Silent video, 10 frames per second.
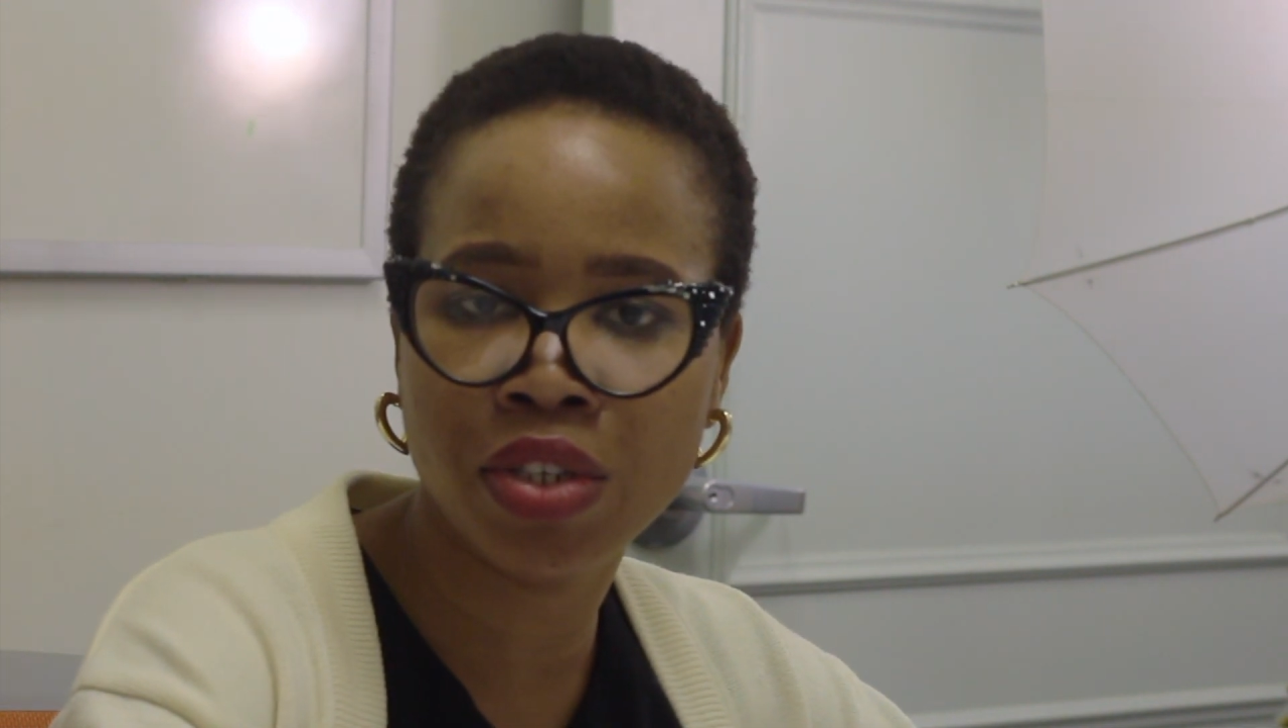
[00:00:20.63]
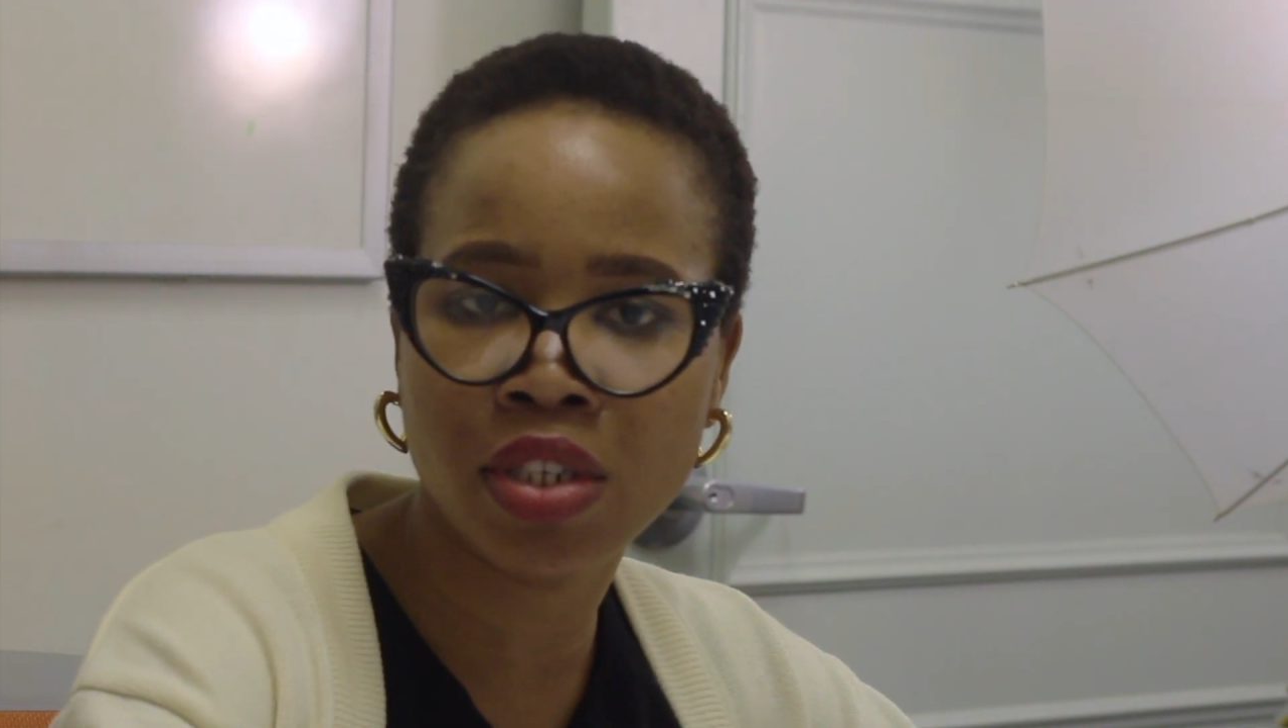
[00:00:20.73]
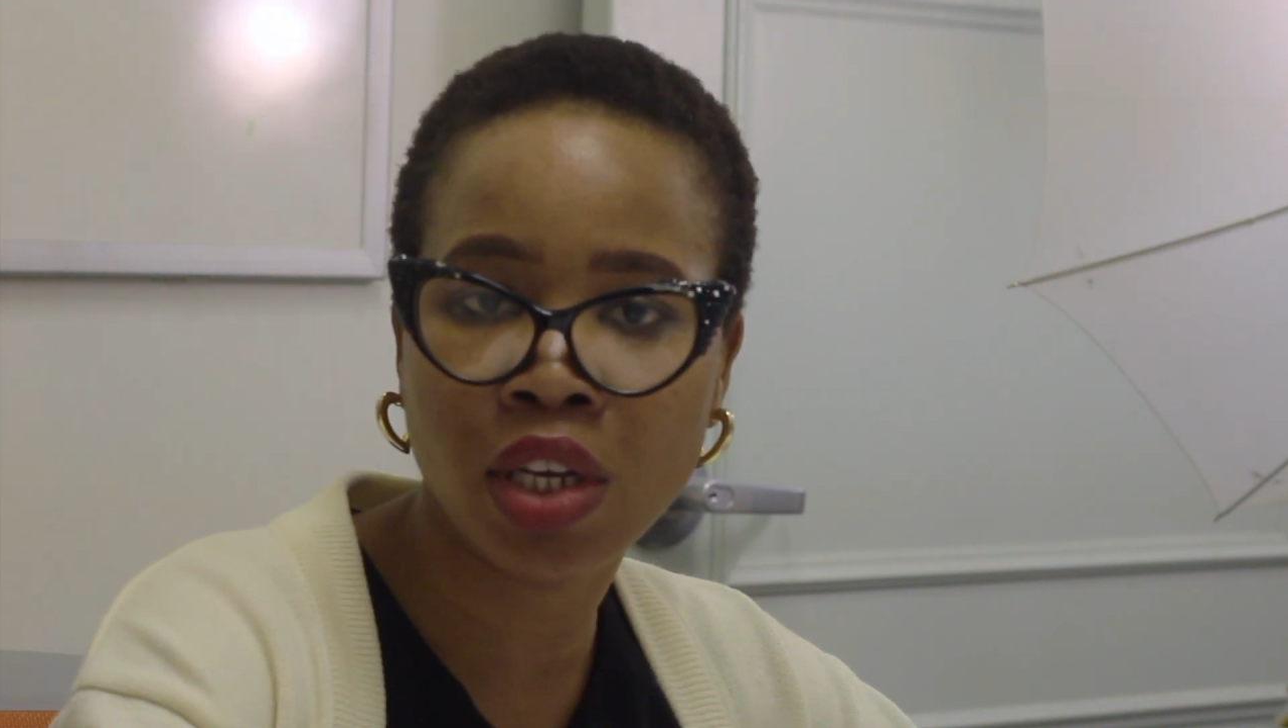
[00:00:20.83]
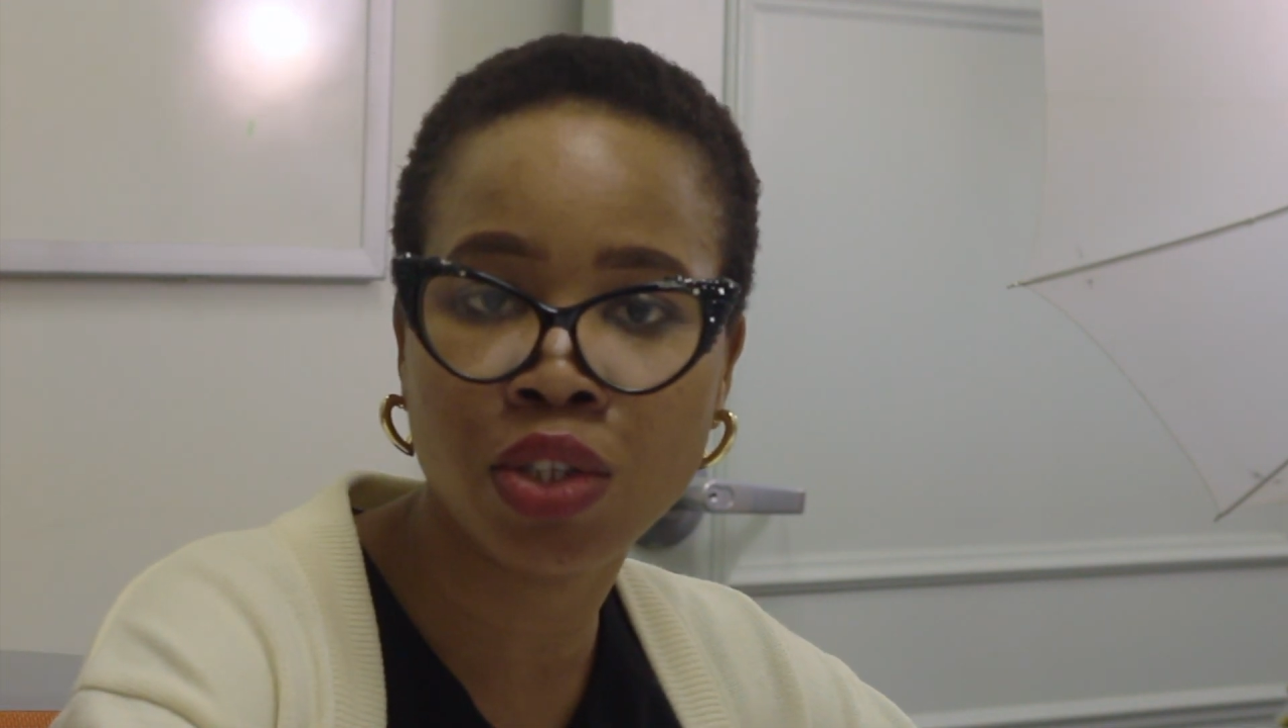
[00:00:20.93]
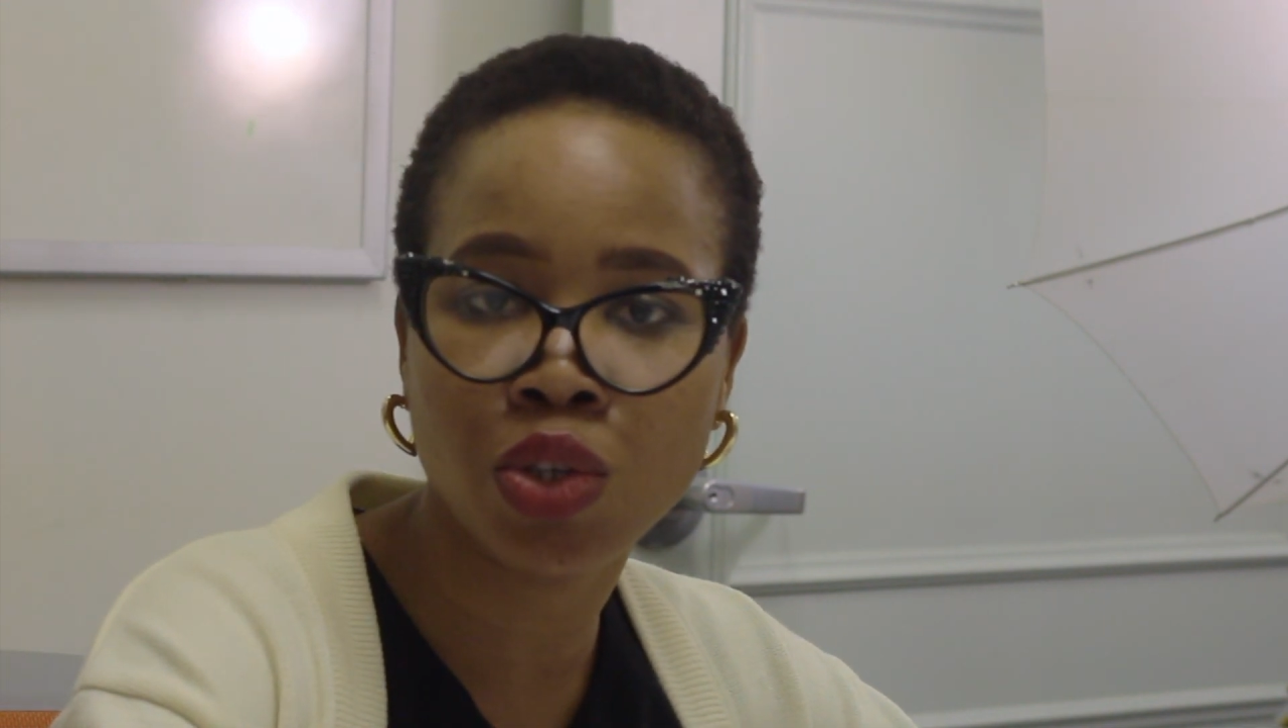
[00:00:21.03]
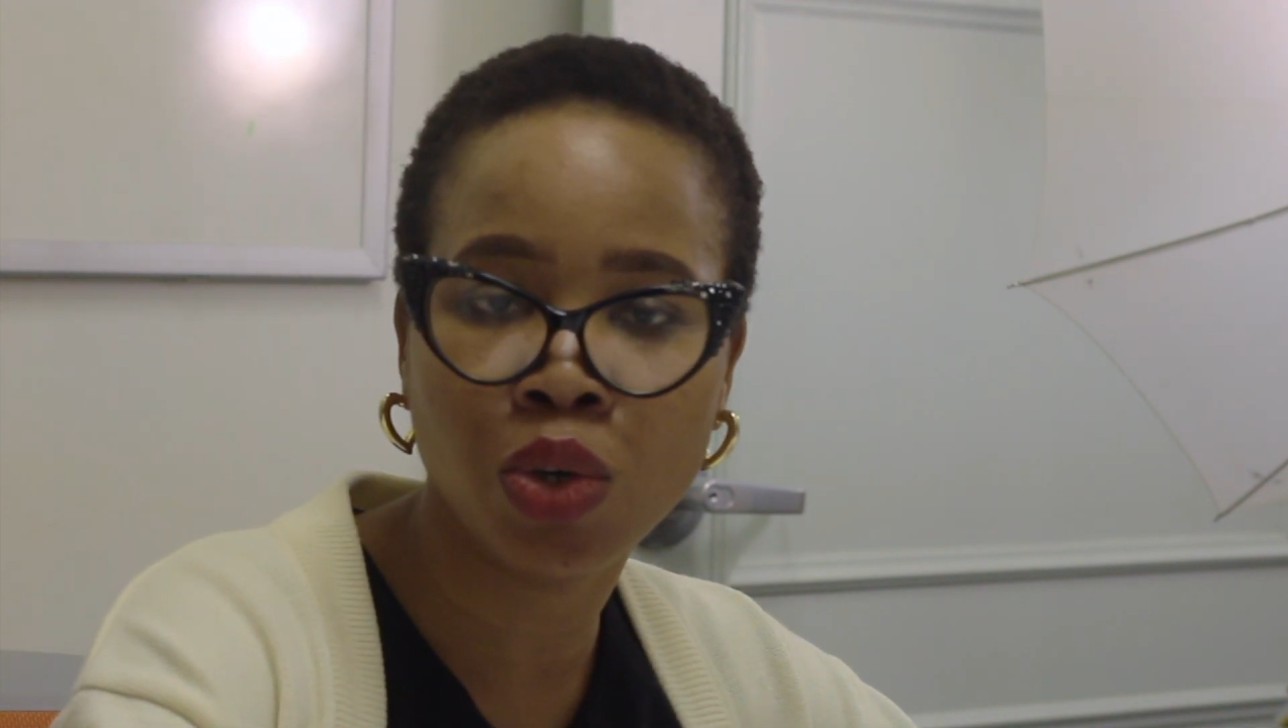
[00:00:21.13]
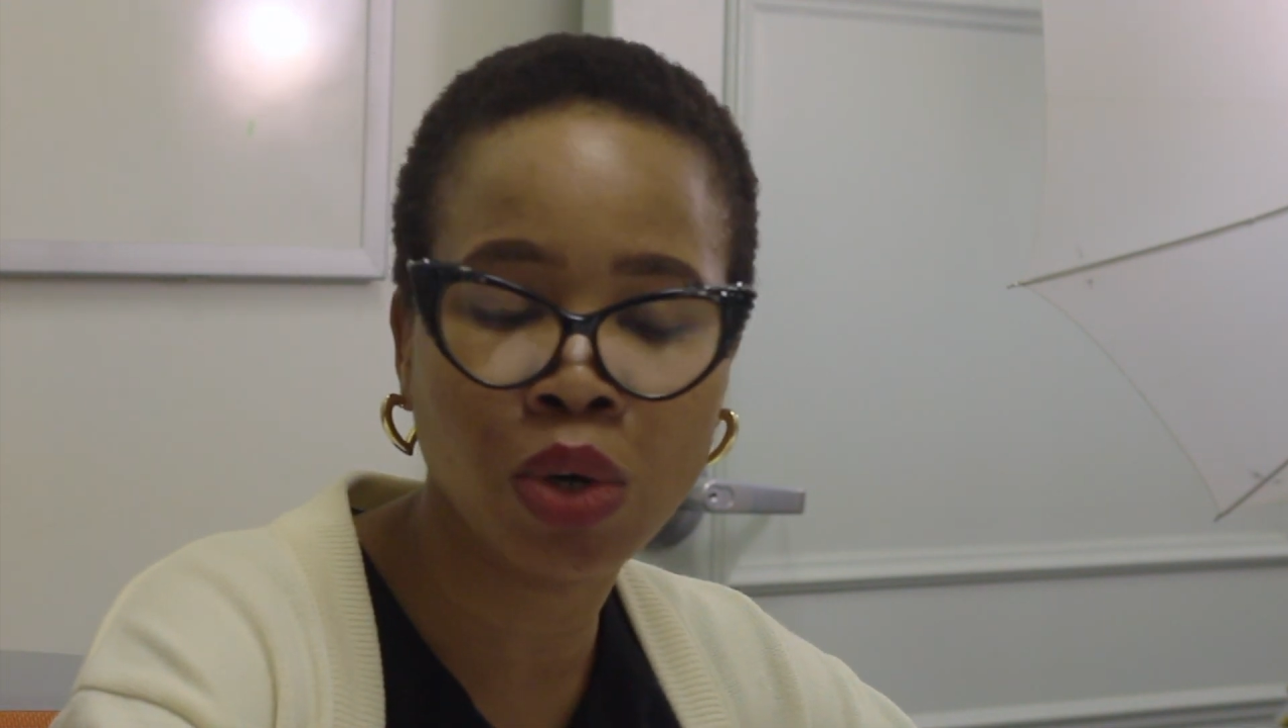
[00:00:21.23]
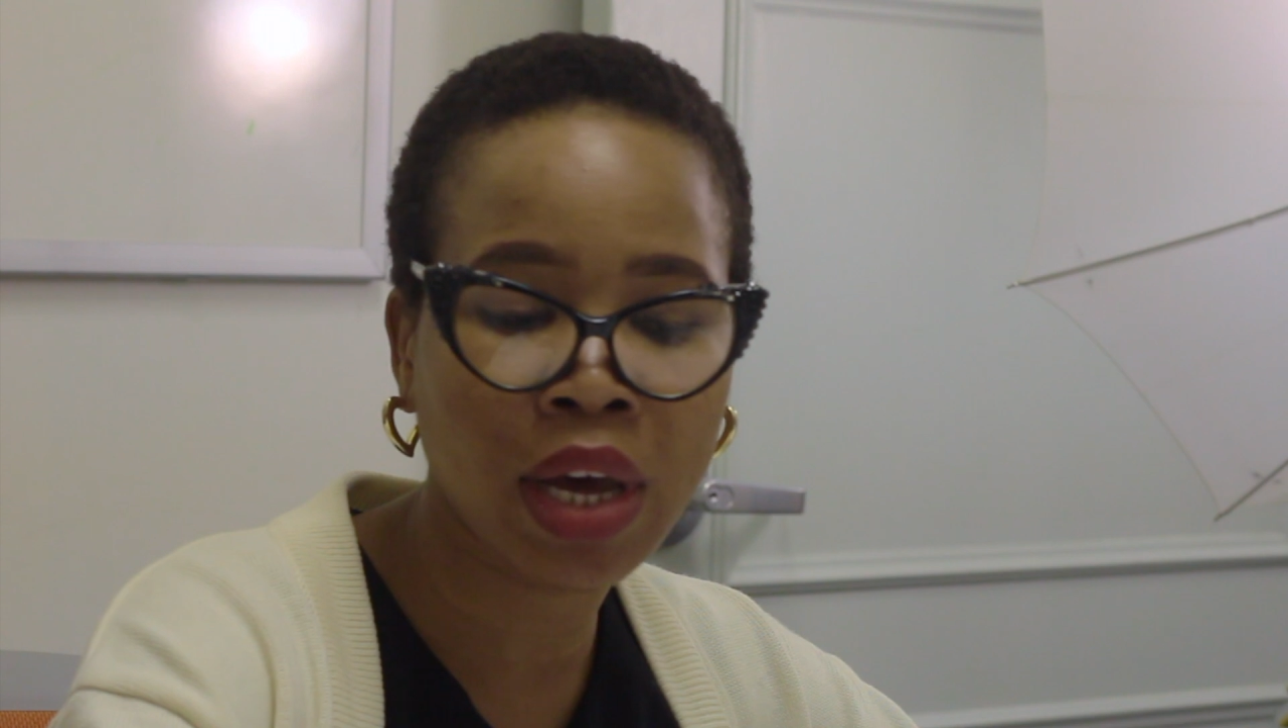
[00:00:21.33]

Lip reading: sector